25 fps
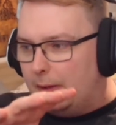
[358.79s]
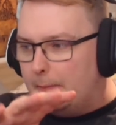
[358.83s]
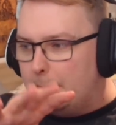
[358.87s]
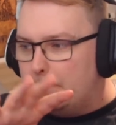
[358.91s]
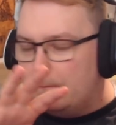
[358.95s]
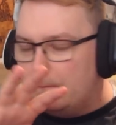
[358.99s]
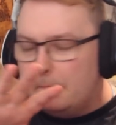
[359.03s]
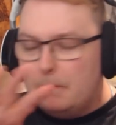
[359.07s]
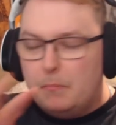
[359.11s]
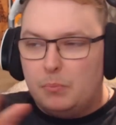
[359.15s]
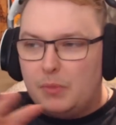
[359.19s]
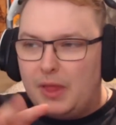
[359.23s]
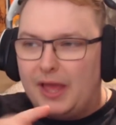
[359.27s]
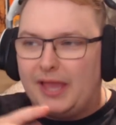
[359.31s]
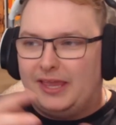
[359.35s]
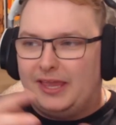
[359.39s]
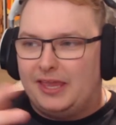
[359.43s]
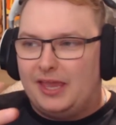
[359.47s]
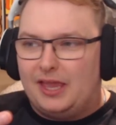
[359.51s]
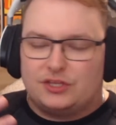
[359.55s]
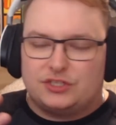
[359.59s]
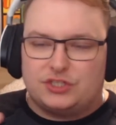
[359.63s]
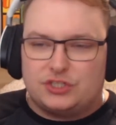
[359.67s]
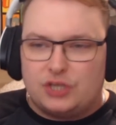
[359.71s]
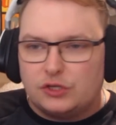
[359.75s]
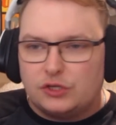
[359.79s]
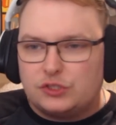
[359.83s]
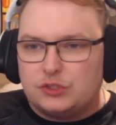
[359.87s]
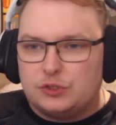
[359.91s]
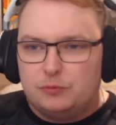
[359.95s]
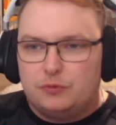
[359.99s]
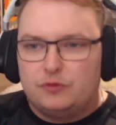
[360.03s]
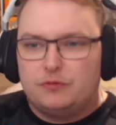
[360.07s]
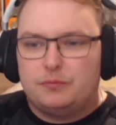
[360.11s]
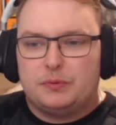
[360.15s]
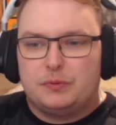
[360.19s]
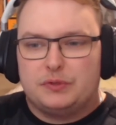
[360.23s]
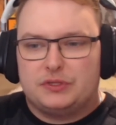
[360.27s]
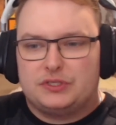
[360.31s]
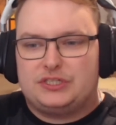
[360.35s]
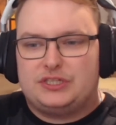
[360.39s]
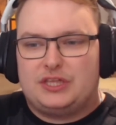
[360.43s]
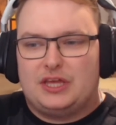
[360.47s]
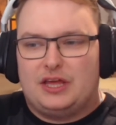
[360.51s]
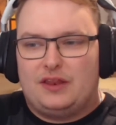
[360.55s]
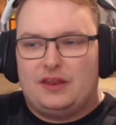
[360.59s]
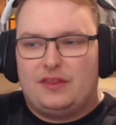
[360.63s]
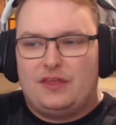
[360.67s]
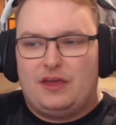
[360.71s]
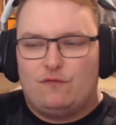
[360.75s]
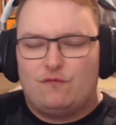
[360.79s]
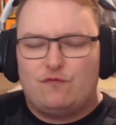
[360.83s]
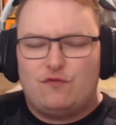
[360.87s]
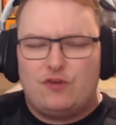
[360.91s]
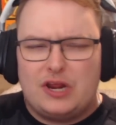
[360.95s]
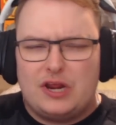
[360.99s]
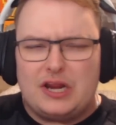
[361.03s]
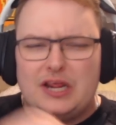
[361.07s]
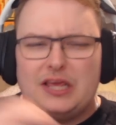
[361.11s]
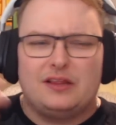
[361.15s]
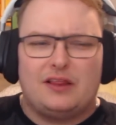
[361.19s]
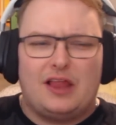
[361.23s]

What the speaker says: movements that really,